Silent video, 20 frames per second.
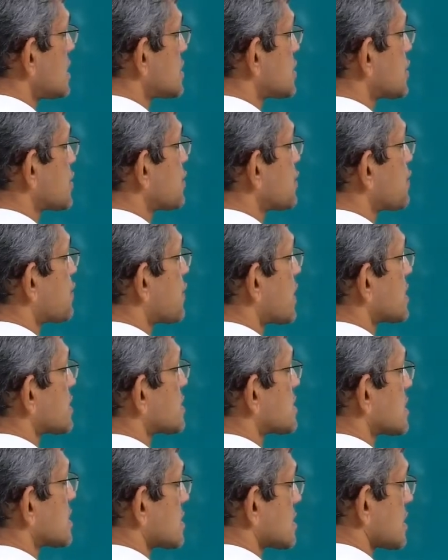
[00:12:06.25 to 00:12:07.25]
2, 1,
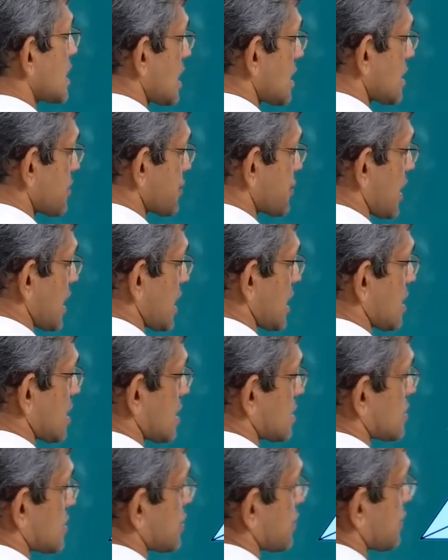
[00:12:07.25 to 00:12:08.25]
6, another triangle.
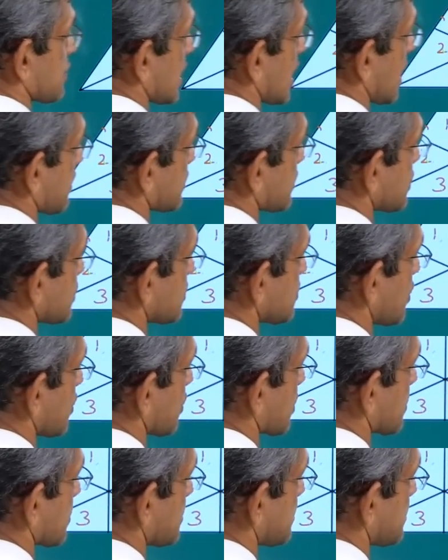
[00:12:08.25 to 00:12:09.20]
So we have 2 more.